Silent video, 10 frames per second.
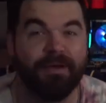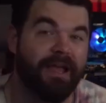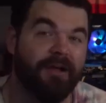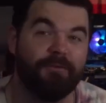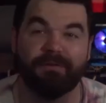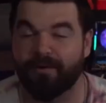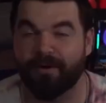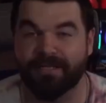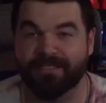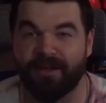I got Revo
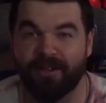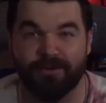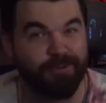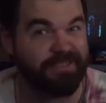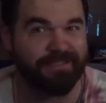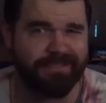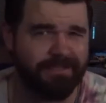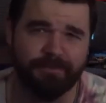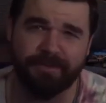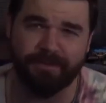Uninstaller, which is a
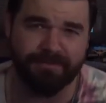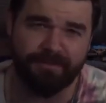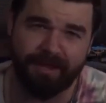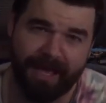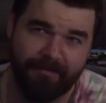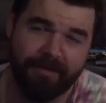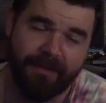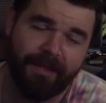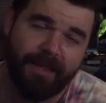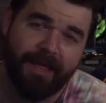super useful app,
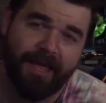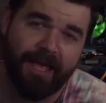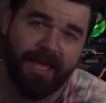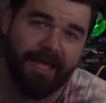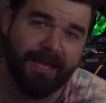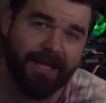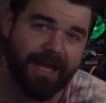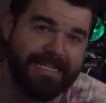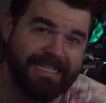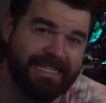and I
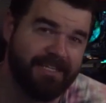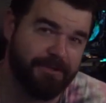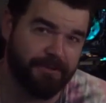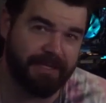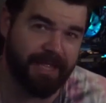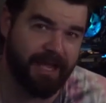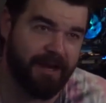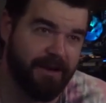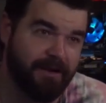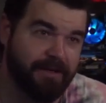got DDU in
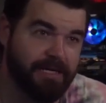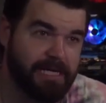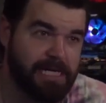there,